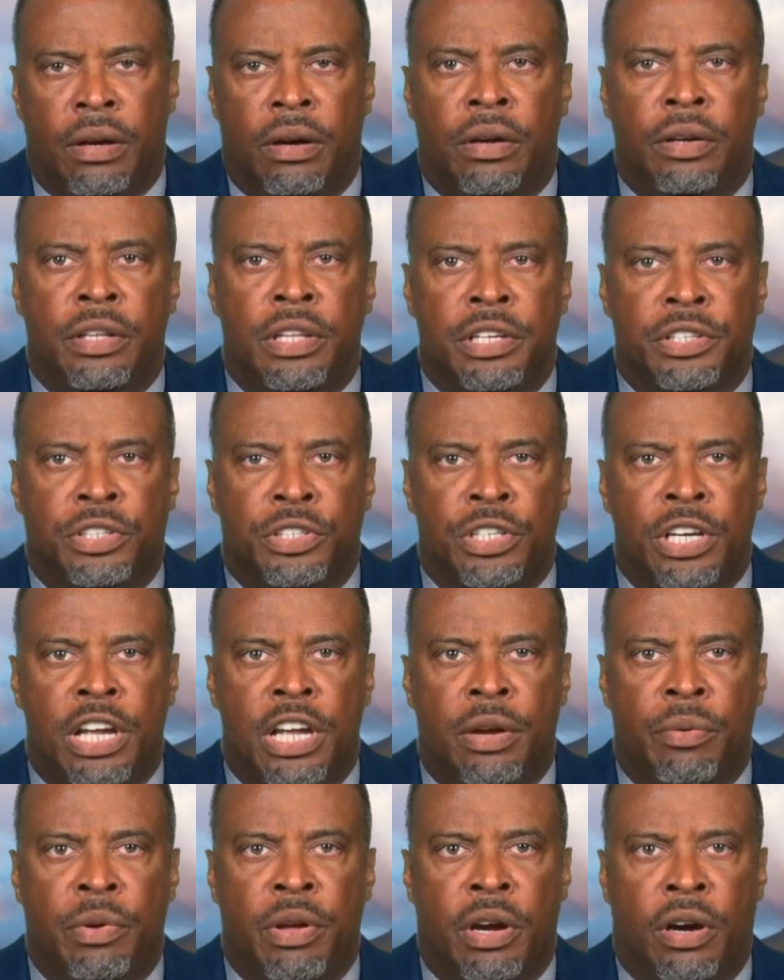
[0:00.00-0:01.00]
On this
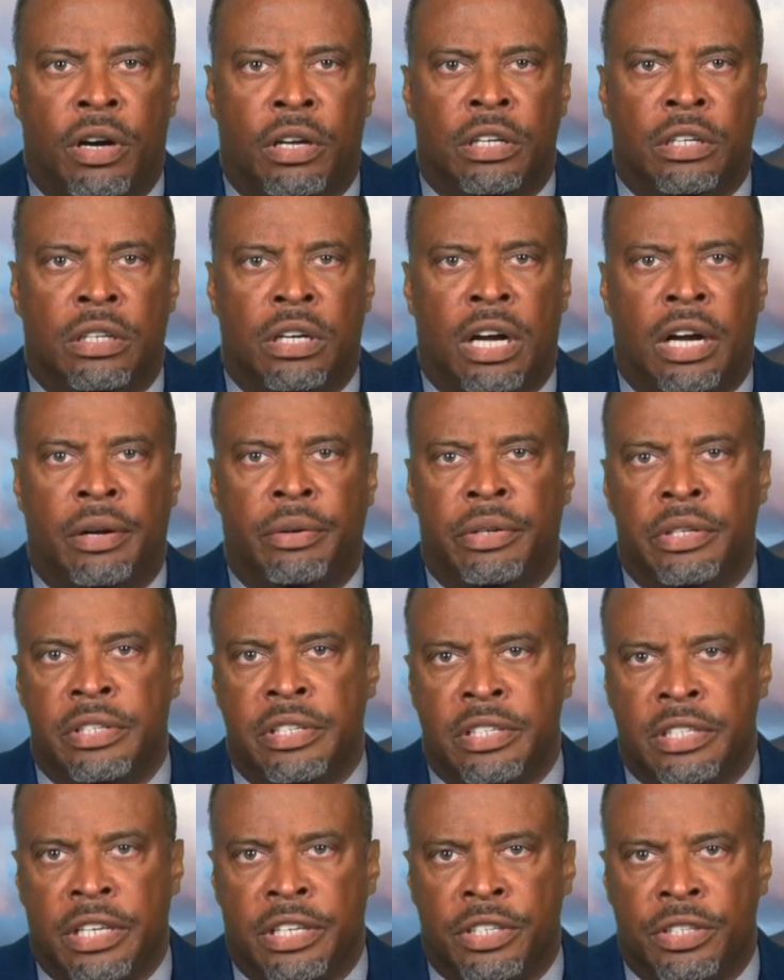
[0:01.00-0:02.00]
day, we honor our
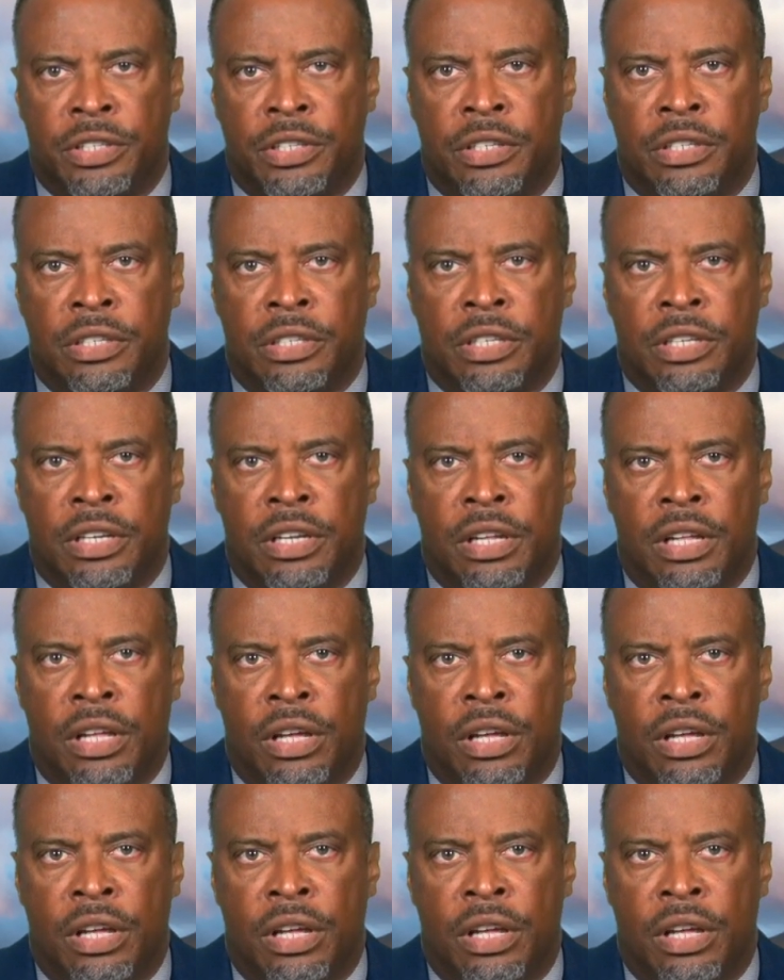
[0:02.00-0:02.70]
ancestors